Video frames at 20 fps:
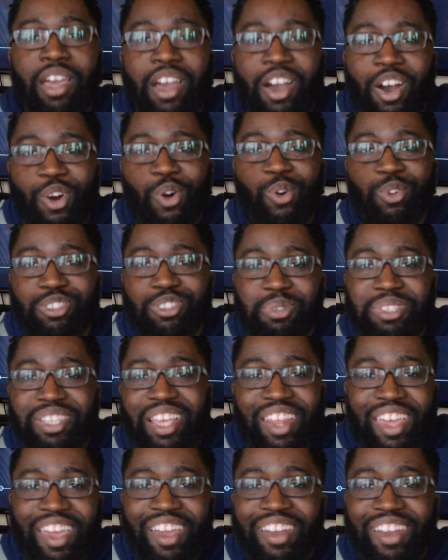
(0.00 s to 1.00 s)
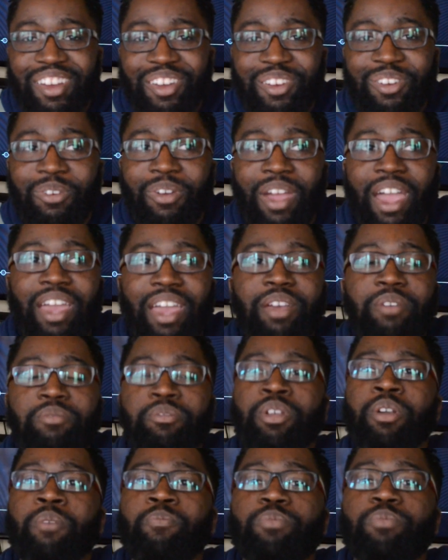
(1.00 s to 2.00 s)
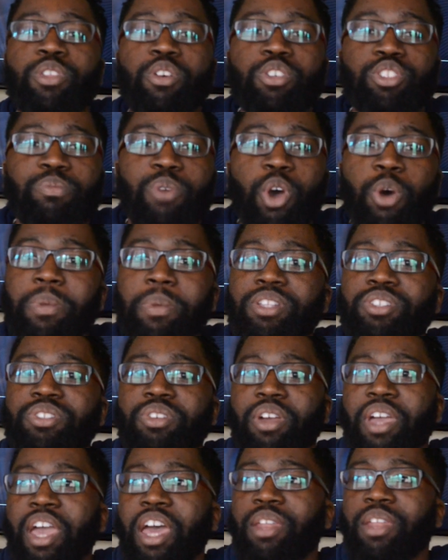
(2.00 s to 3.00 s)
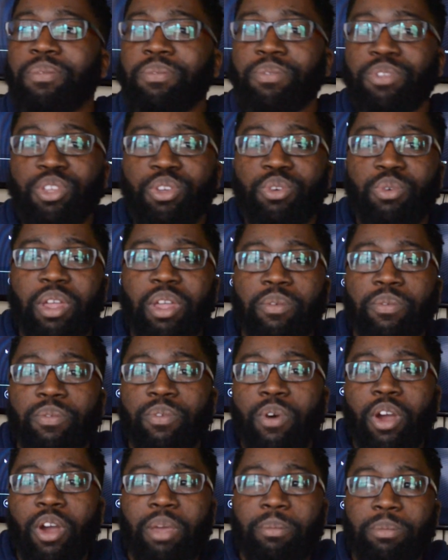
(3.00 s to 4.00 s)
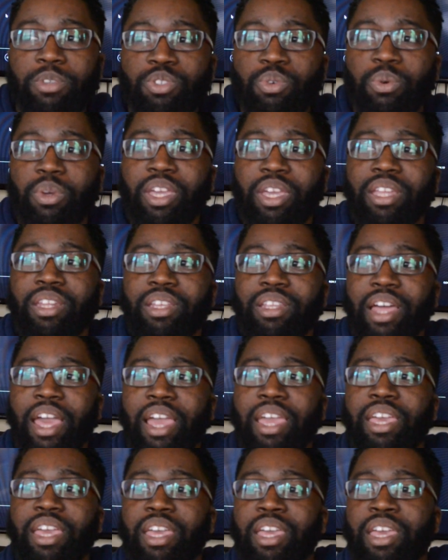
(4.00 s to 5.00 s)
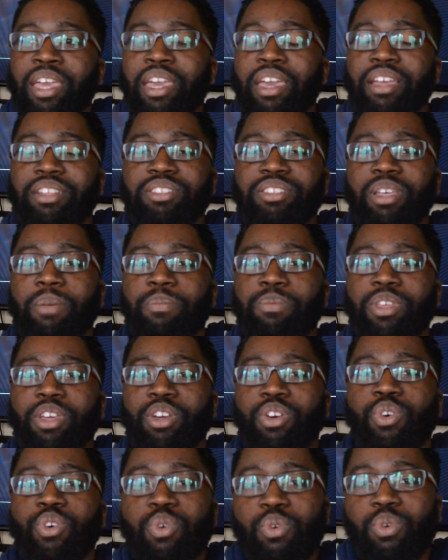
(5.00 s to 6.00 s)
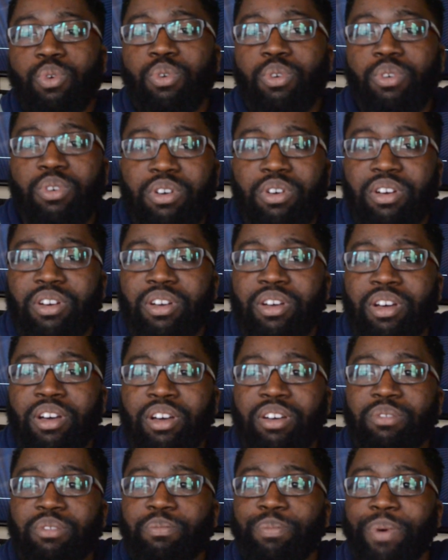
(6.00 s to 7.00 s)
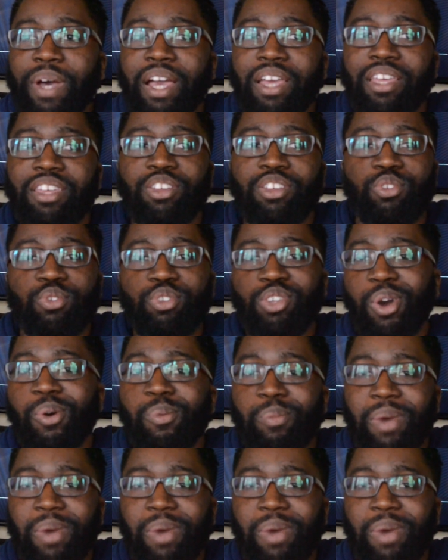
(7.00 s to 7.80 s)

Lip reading: a horse was in here, right? But those moments are kind of few and far in between. Like, it's something cool, but you don't